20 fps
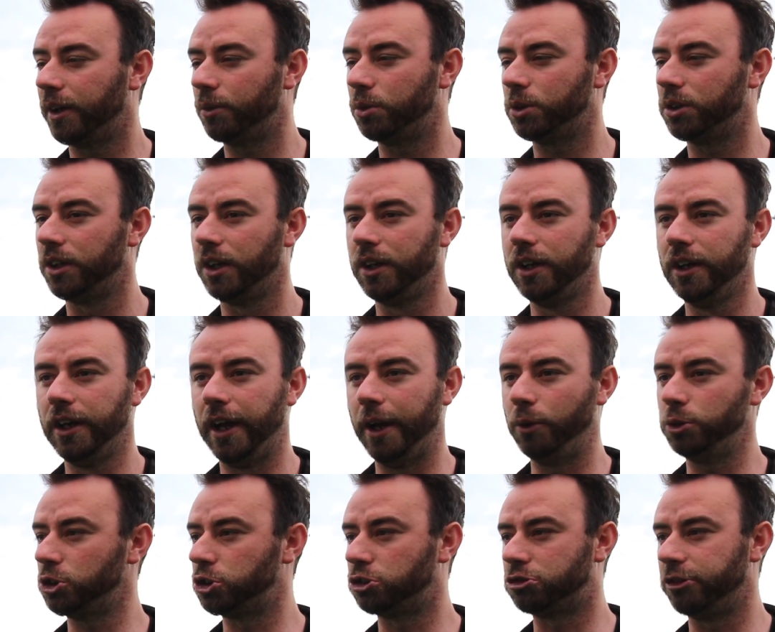It
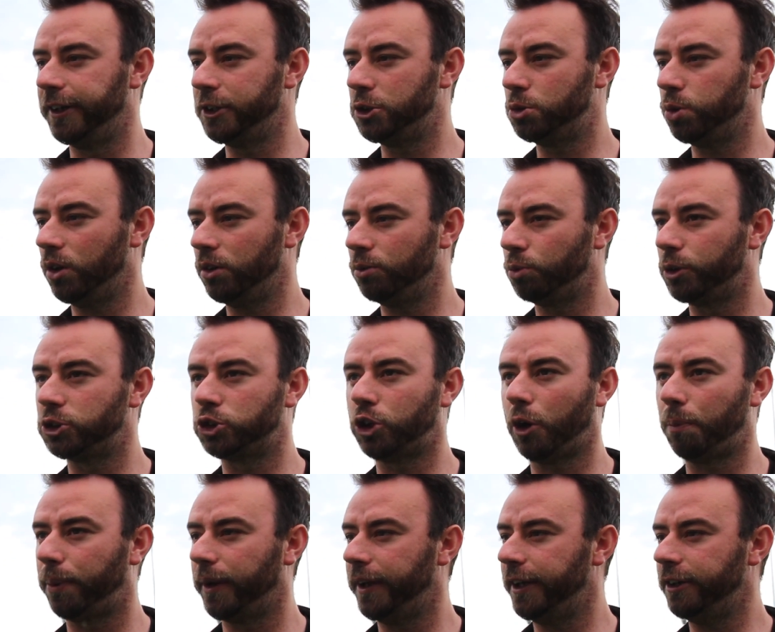was a strange one. We
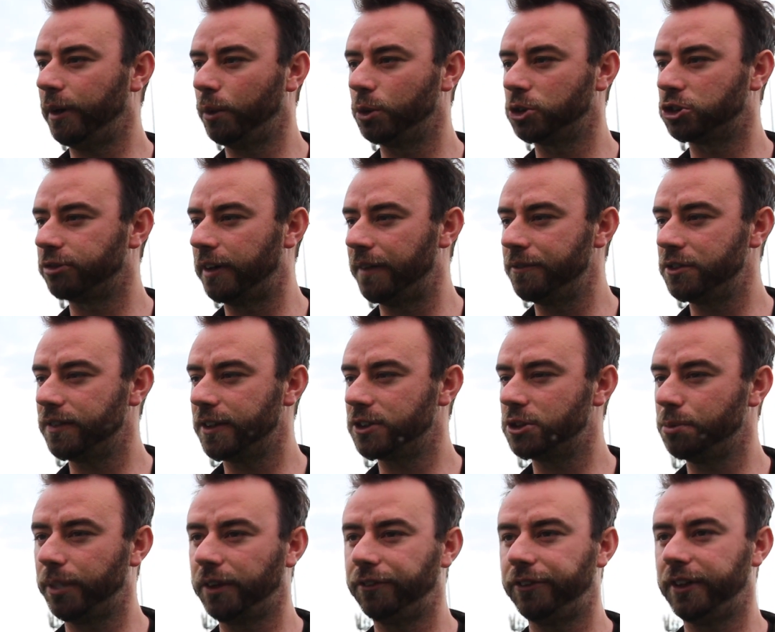stopped playing our strengths, and
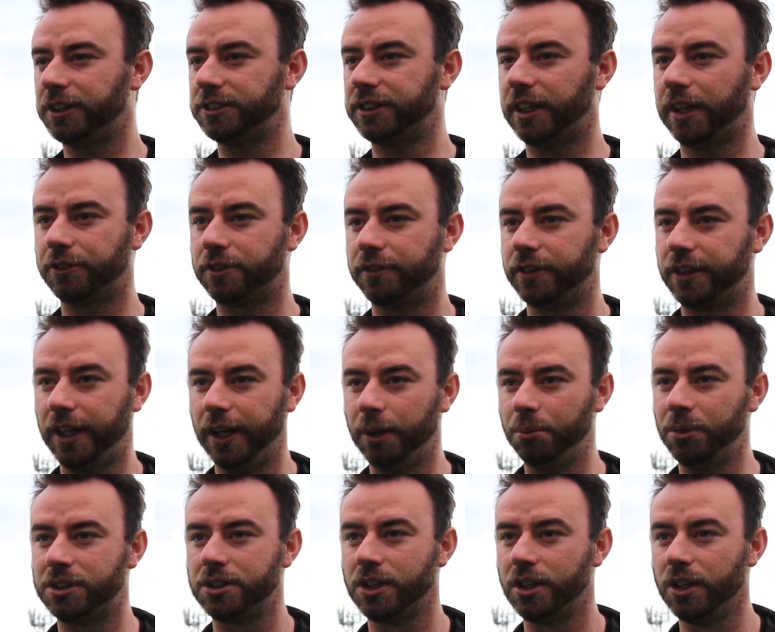that's a big thing I said after the
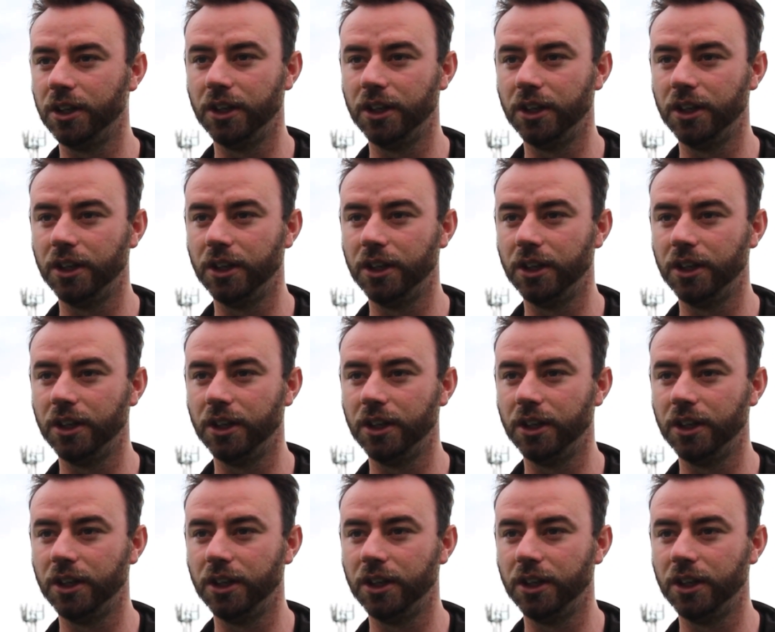game, is